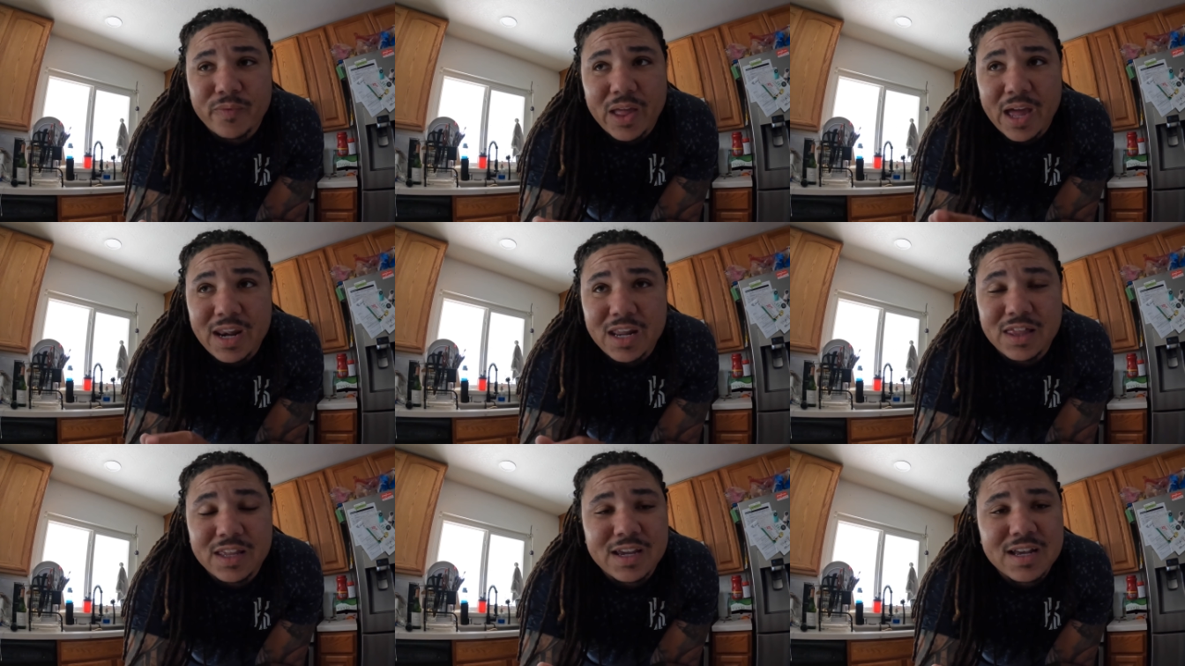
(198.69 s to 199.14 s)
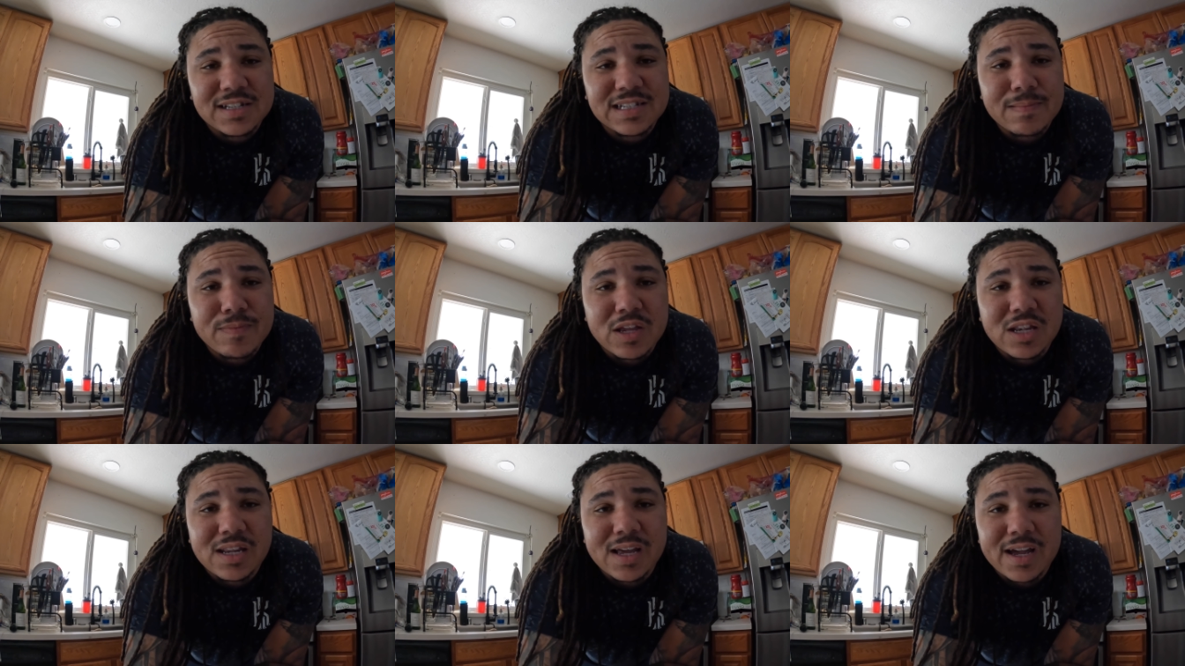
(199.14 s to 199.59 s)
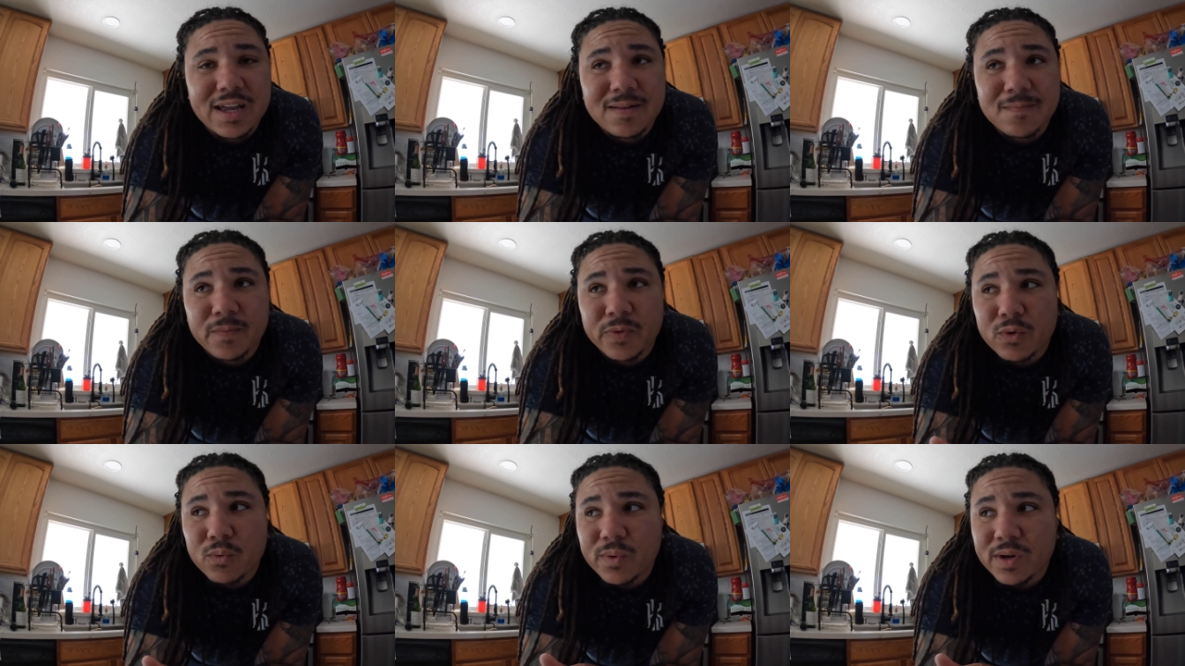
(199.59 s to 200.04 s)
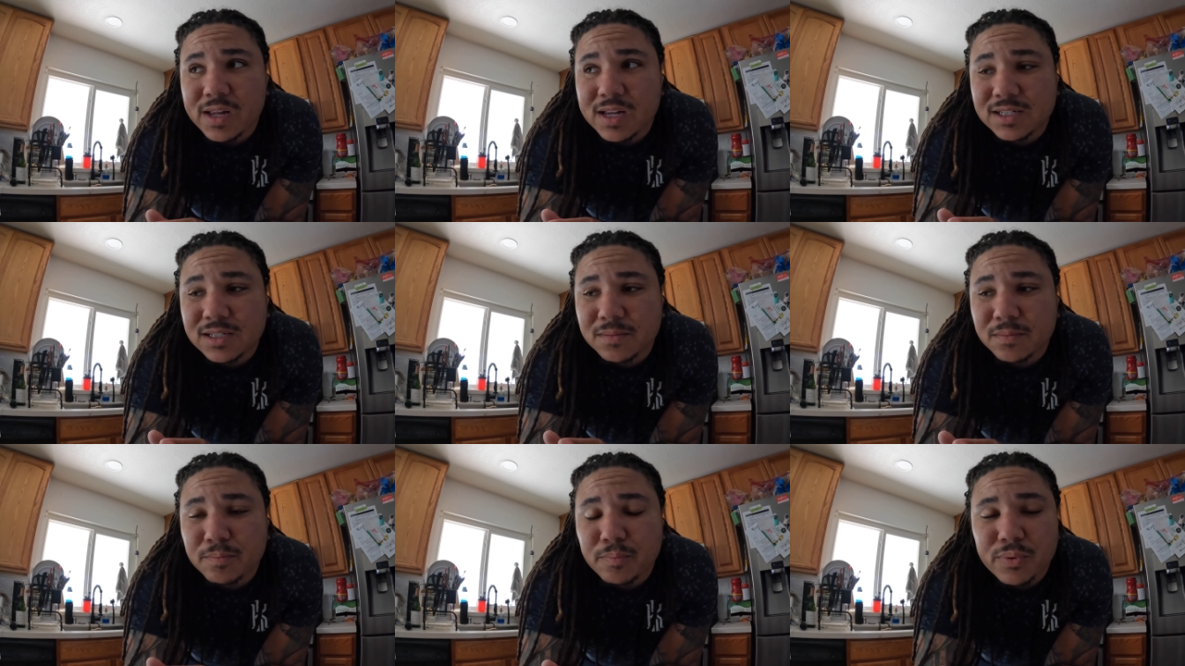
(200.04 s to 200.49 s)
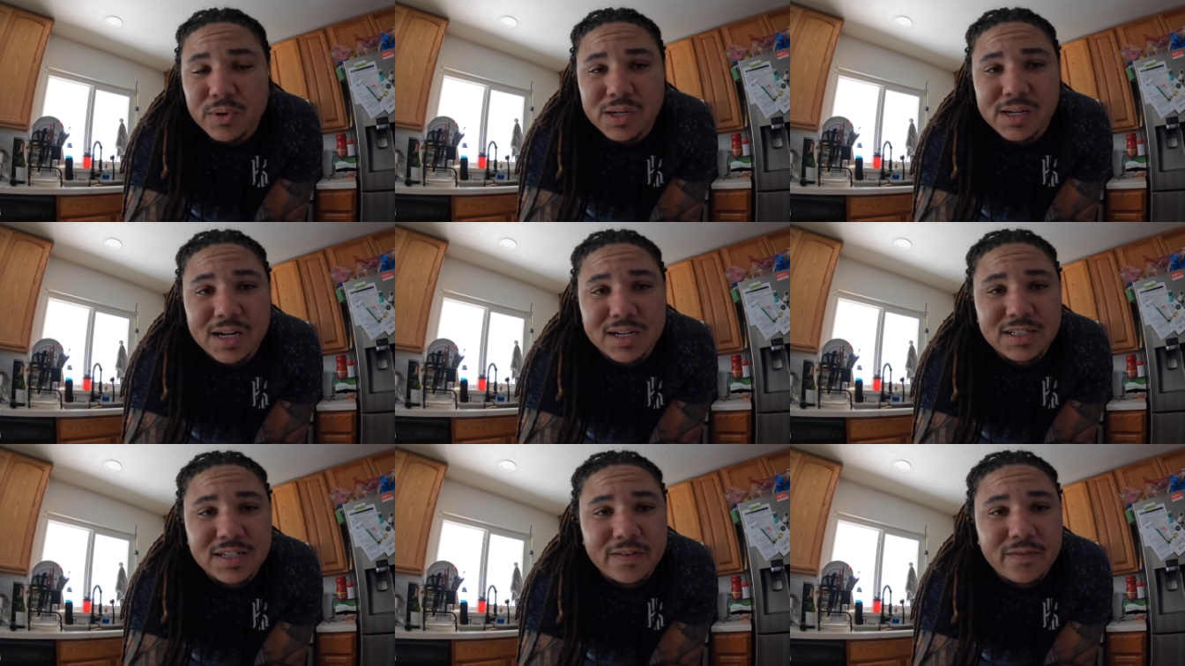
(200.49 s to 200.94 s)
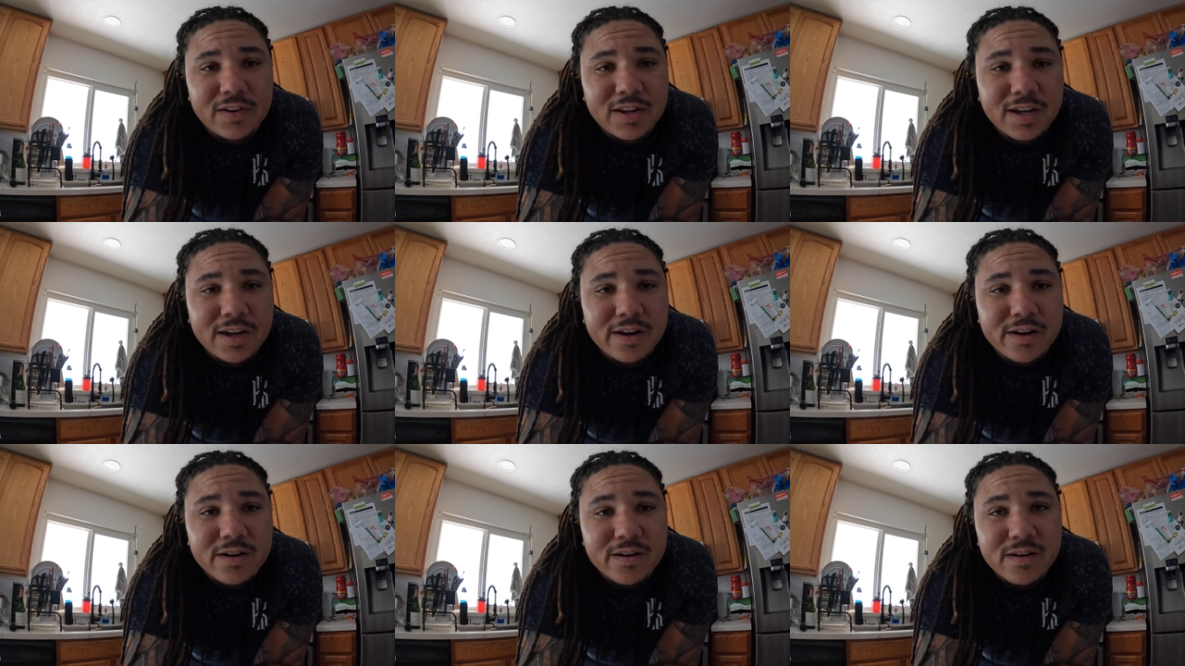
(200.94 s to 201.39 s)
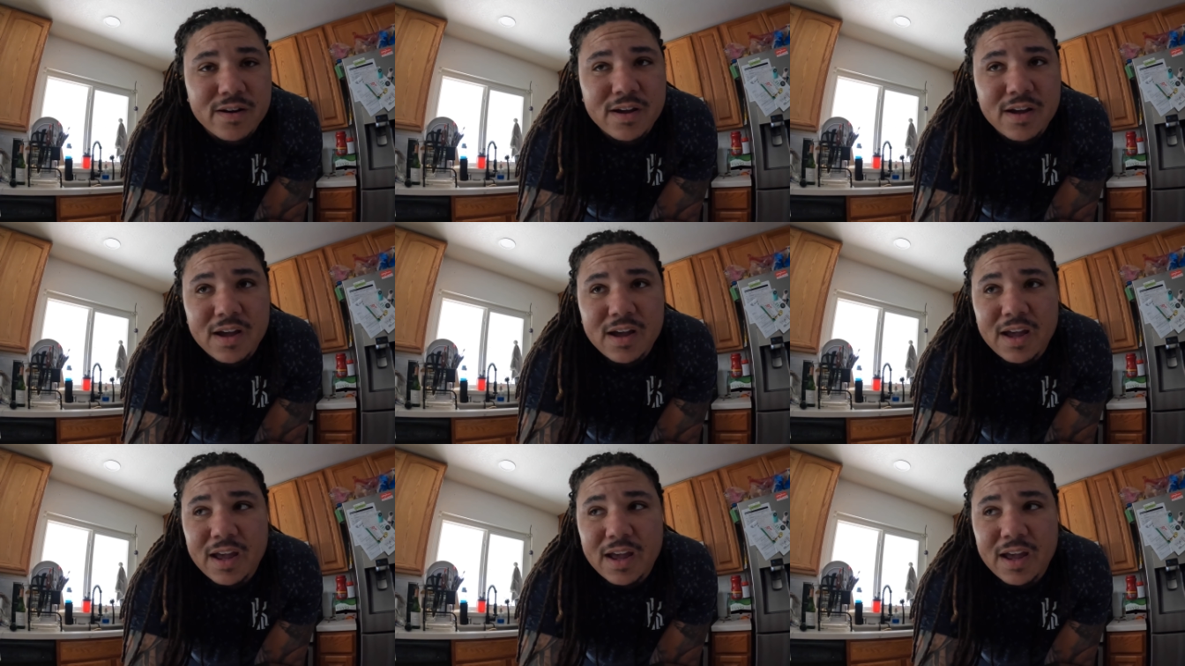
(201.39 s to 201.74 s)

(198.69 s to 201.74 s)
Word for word: I need to get something done. We need some productivity here,